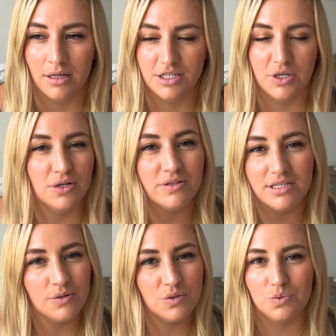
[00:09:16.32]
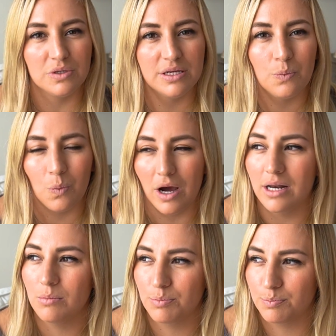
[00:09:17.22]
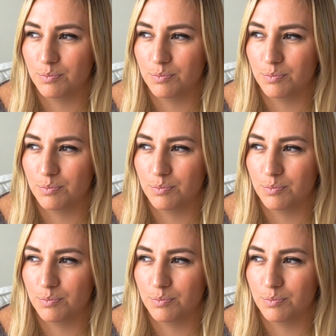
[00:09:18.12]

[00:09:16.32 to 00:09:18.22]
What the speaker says: So I don't think there was really one